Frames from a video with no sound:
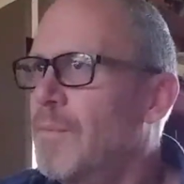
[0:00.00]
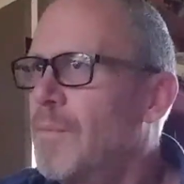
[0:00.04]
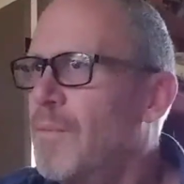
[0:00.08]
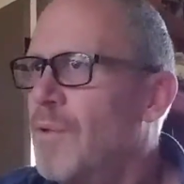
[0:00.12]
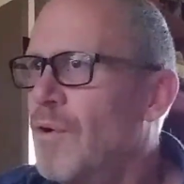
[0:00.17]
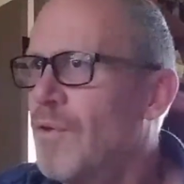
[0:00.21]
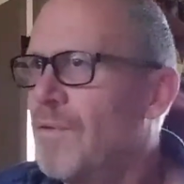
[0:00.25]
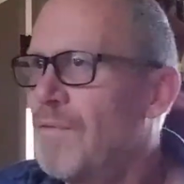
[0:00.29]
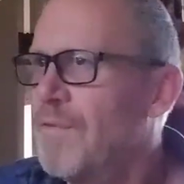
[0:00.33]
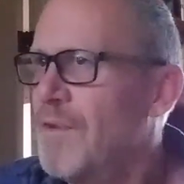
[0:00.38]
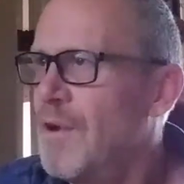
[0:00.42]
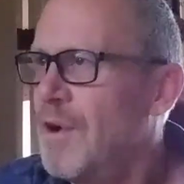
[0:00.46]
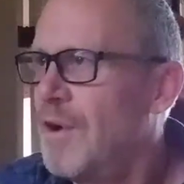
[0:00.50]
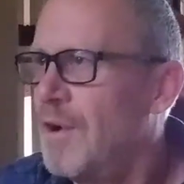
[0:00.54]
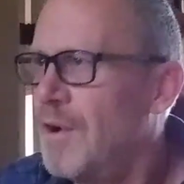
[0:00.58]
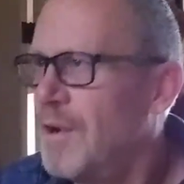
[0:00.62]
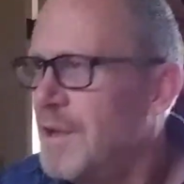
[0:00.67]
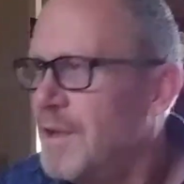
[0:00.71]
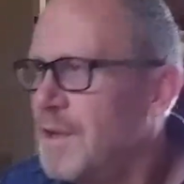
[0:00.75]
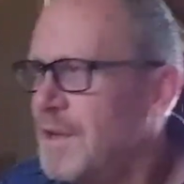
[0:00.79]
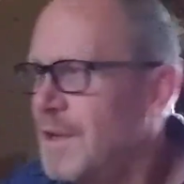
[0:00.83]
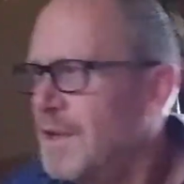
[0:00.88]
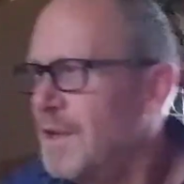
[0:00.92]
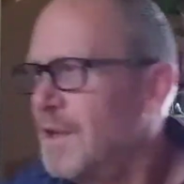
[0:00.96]
both
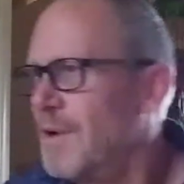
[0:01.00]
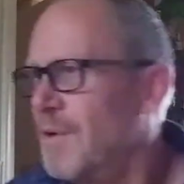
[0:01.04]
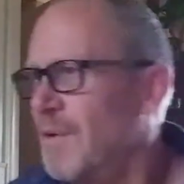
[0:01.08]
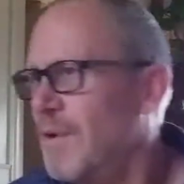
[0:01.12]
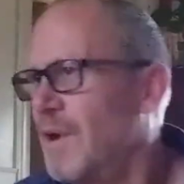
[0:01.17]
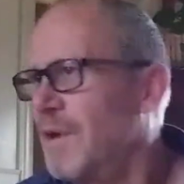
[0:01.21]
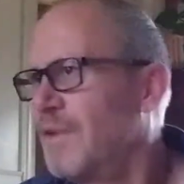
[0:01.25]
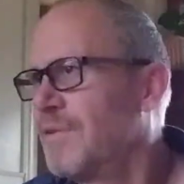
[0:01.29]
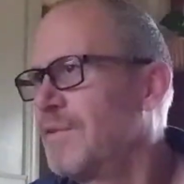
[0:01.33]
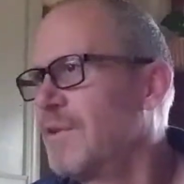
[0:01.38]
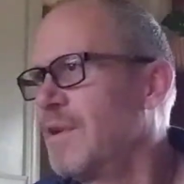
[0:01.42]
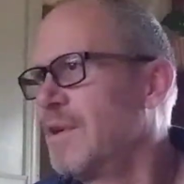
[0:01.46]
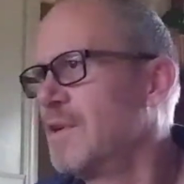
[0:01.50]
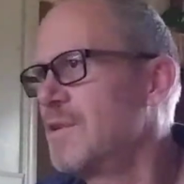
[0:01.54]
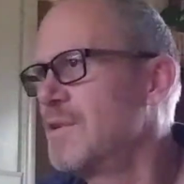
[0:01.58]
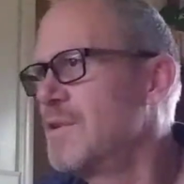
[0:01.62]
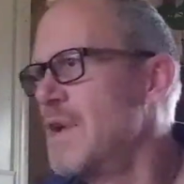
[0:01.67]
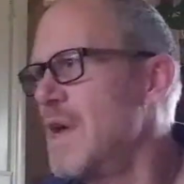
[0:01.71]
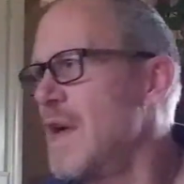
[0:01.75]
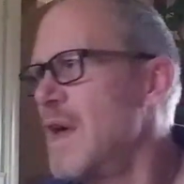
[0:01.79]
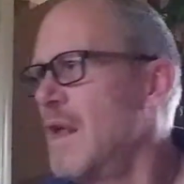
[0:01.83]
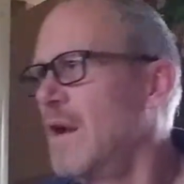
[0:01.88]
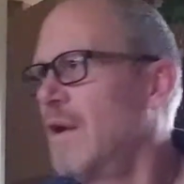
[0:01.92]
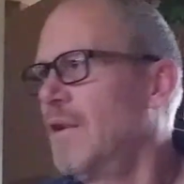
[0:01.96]
very interesting
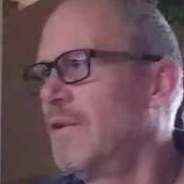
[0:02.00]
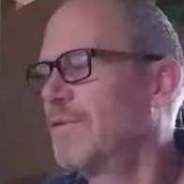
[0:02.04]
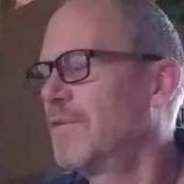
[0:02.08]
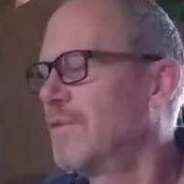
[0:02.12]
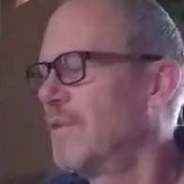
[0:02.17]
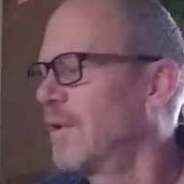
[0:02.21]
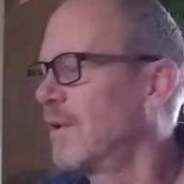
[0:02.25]
channels,